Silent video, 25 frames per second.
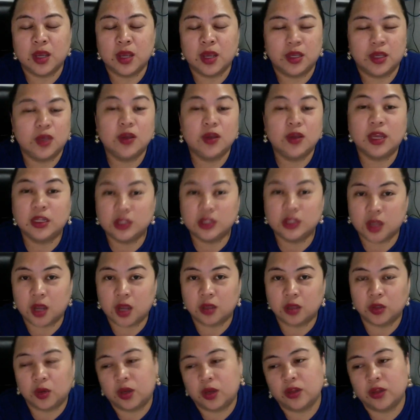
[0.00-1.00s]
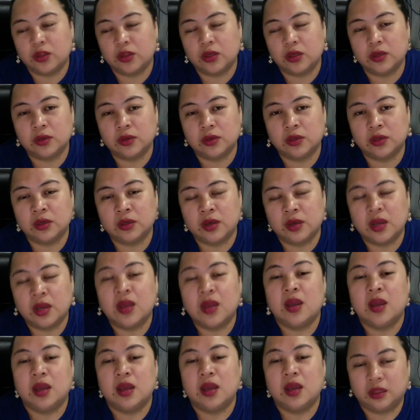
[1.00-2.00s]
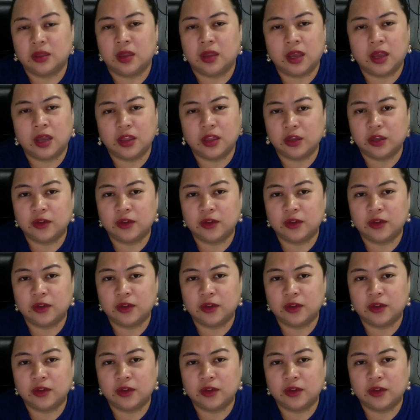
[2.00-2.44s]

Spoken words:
You can talk to other